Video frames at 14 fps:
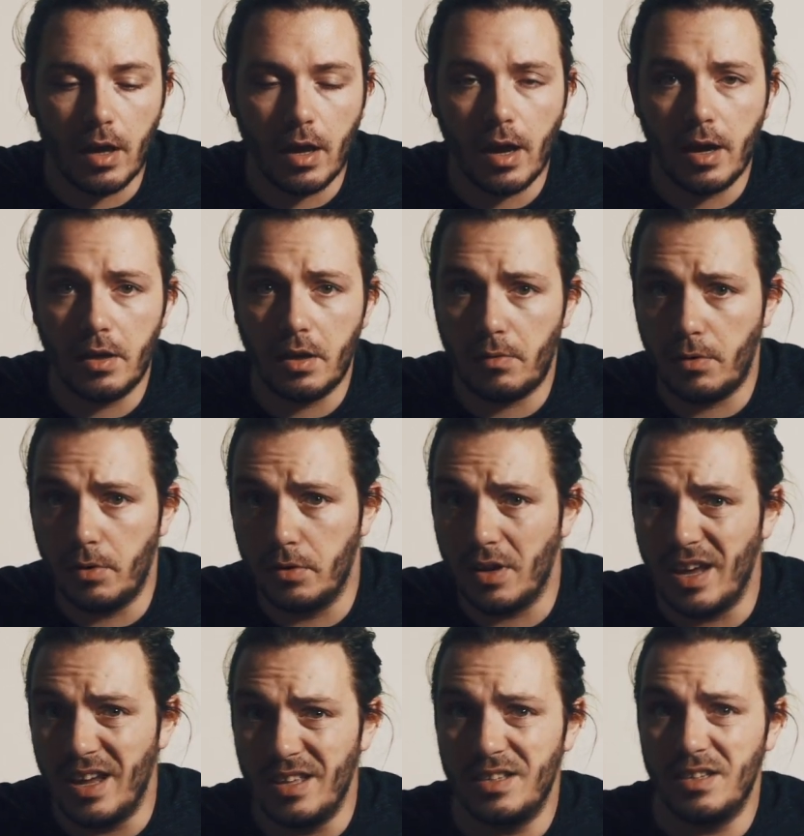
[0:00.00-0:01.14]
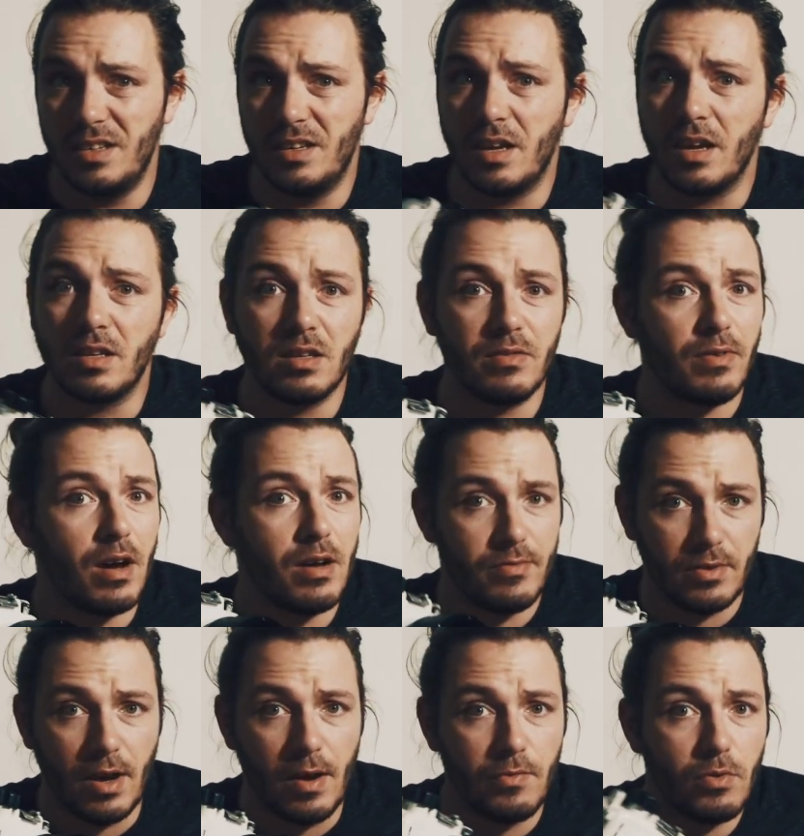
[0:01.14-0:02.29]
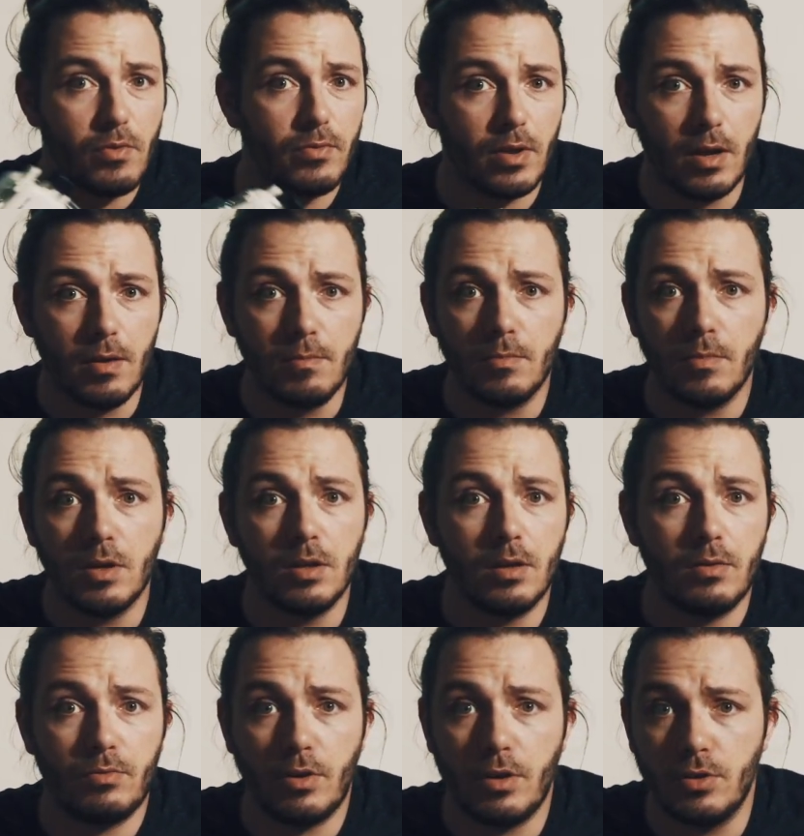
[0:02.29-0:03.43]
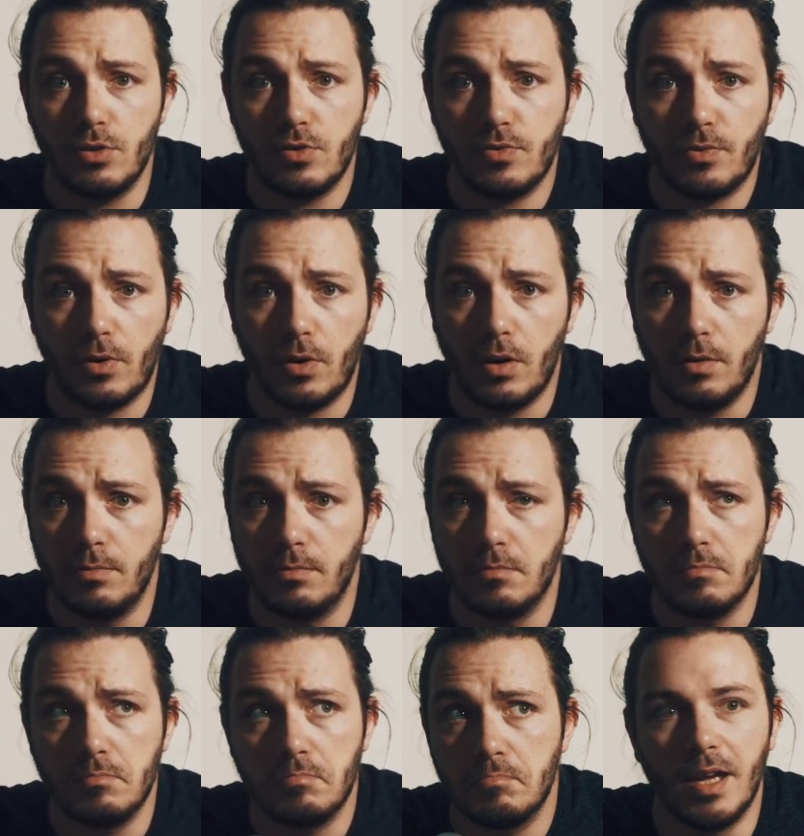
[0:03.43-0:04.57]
I had around 85 types with them in a range from